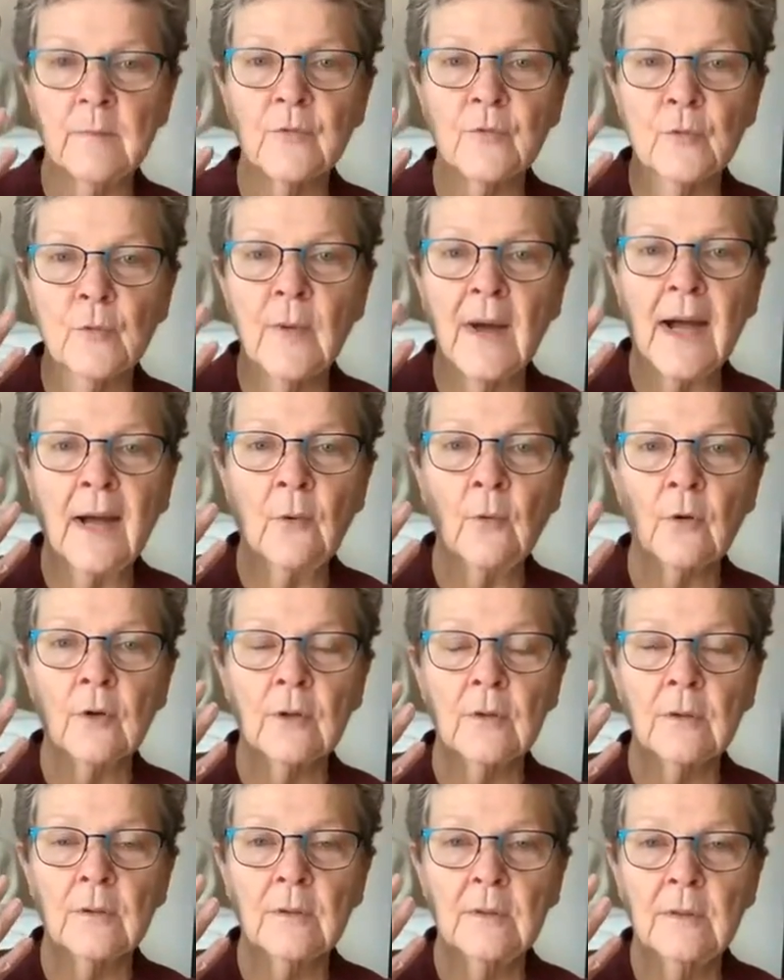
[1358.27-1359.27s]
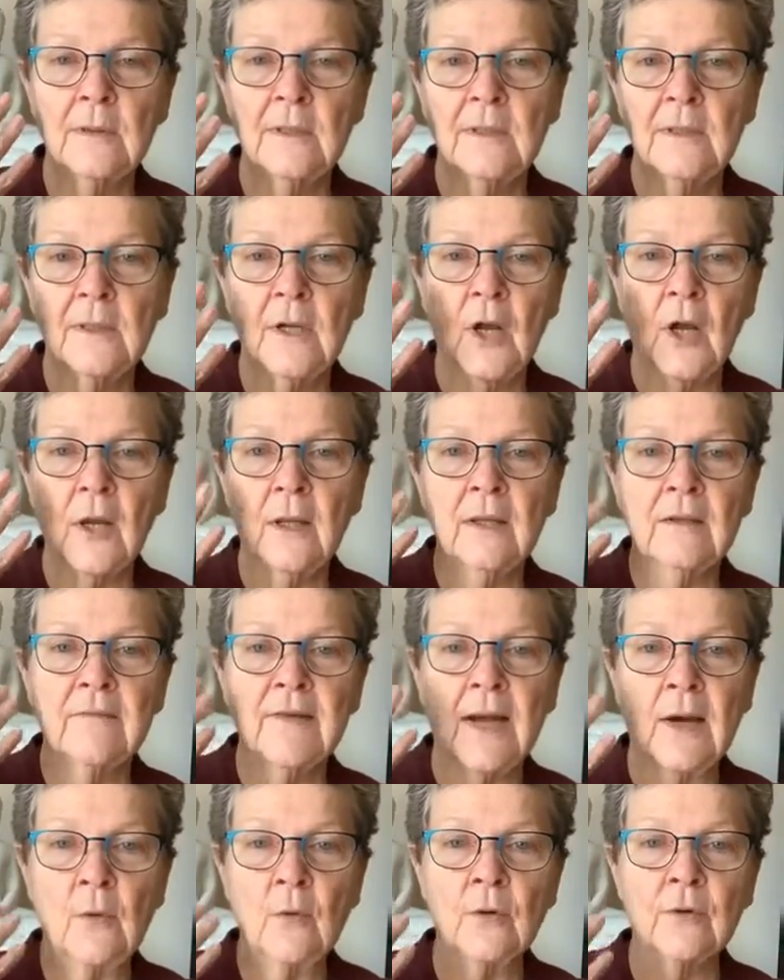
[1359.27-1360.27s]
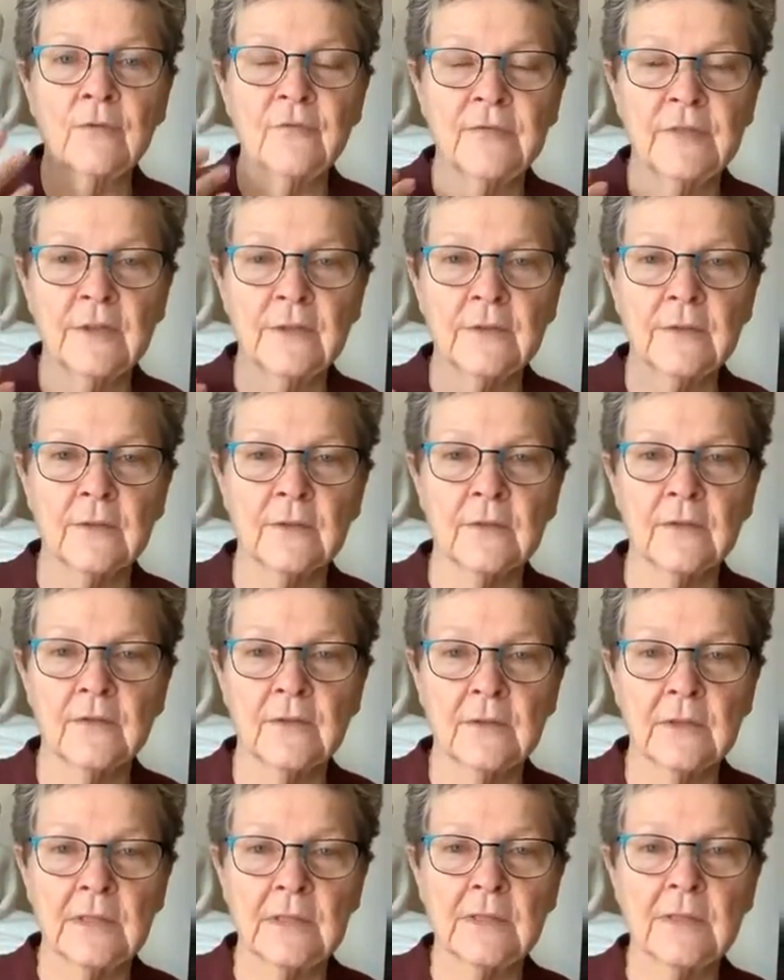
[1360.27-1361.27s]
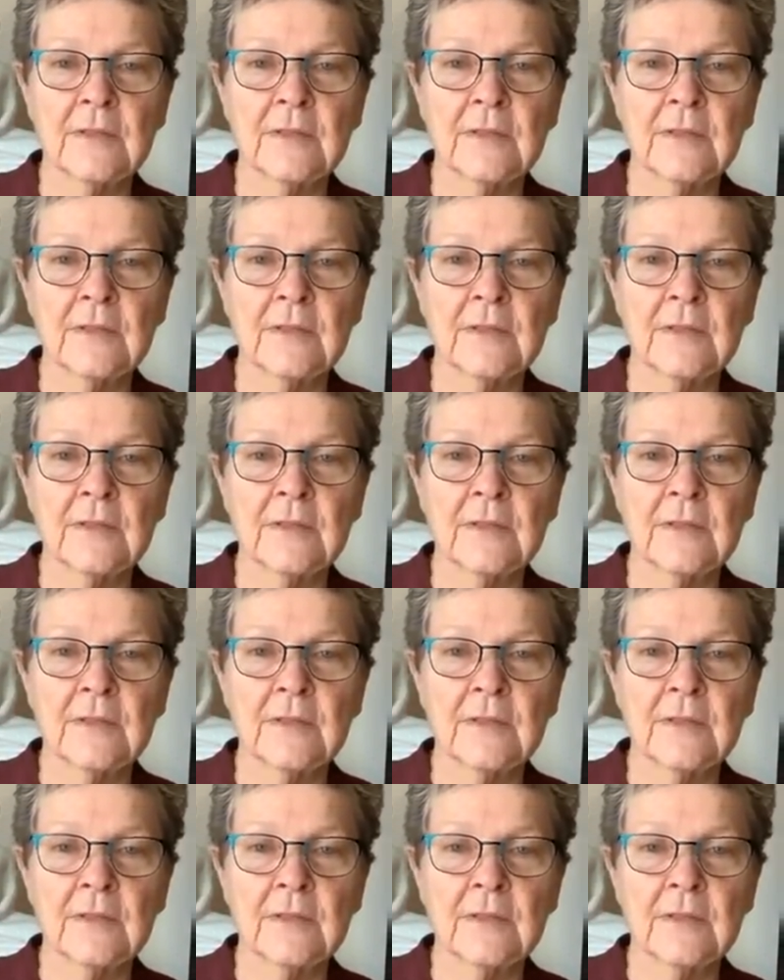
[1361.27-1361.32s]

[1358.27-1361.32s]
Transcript: through all of our filters.